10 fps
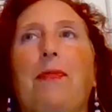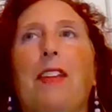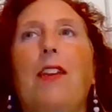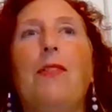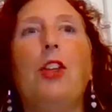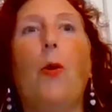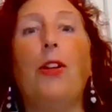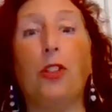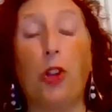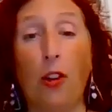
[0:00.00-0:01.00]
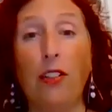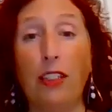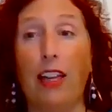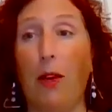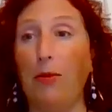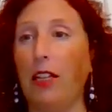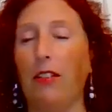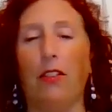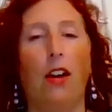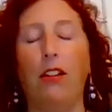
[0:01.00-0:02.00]
even though internally I was
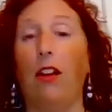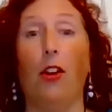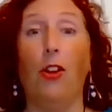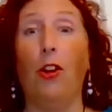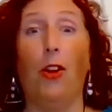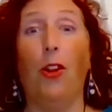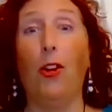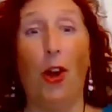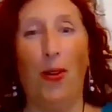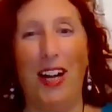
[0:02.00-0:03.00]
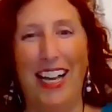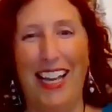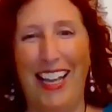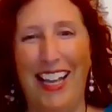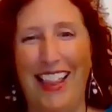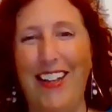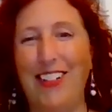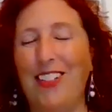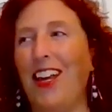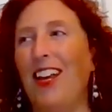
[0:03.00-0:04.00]
like, no, no, no, no, no, no, no.
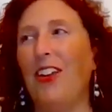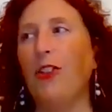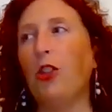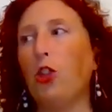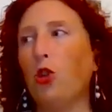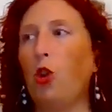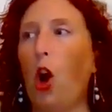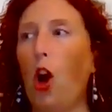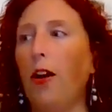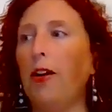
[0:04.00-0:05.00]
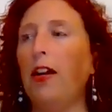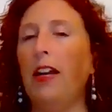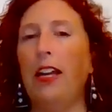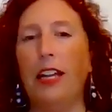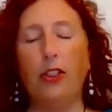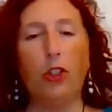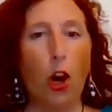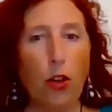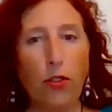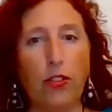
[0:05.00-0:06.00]
there's a strong
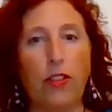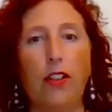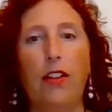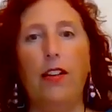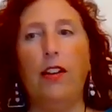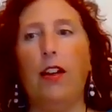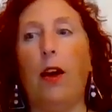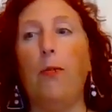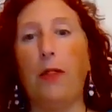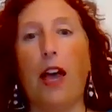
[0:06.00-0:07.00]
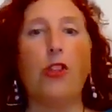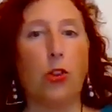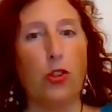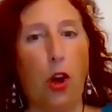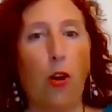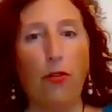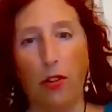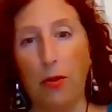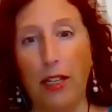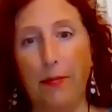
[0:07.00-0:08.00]
internal yes or no
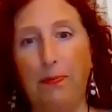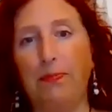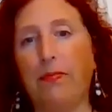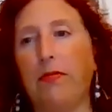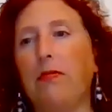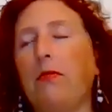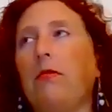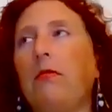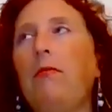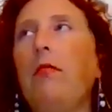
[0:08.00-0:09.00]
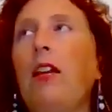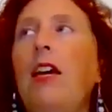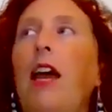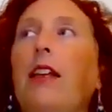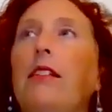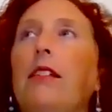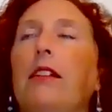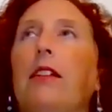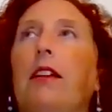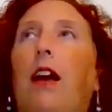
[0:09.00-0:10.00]
for me. And
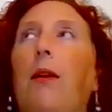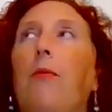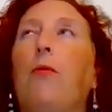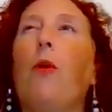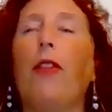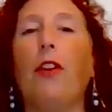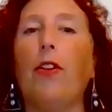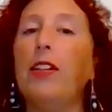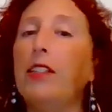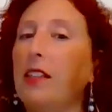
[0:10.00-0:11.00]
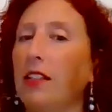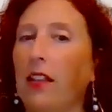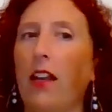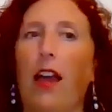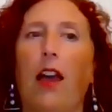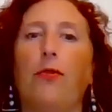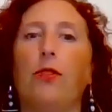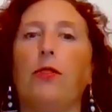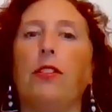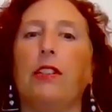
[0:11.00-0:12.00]
when there isn't, then I have
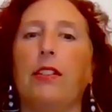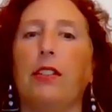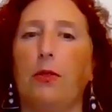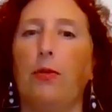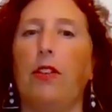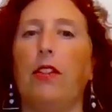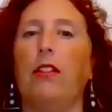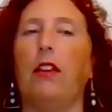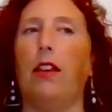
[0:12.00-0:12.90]
to really sit with it.